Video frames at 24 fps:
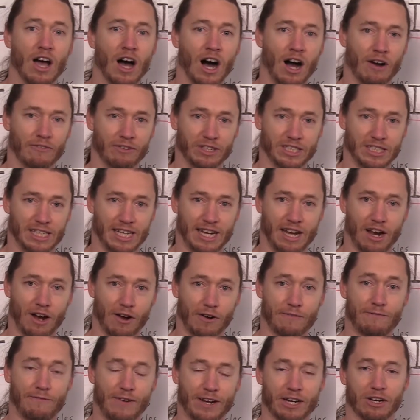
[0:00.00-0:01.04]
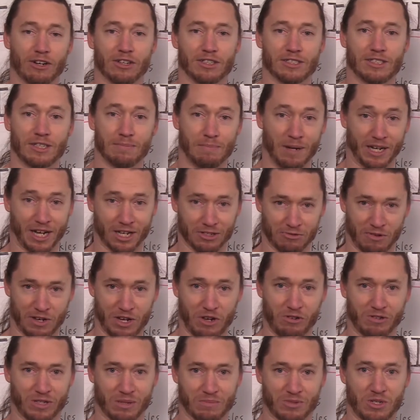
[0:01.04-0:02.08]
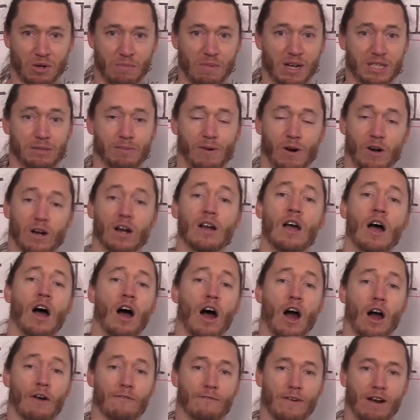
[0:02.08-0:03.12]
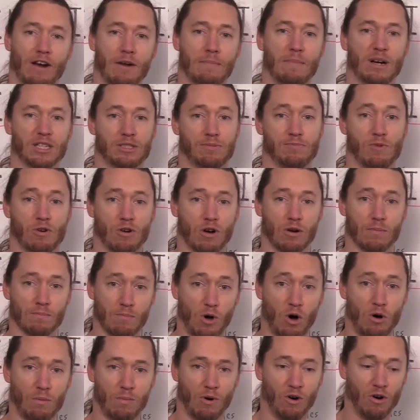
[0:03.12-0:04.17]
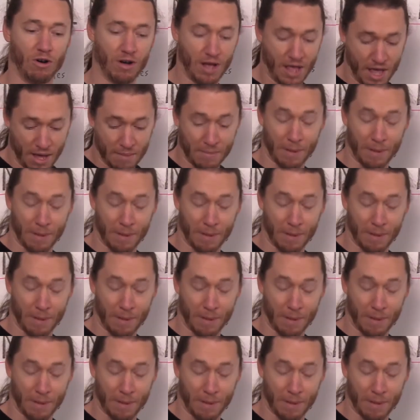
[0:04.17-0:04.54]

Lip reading: Obviously our fingers, because we use them so much more, are very much more mobile.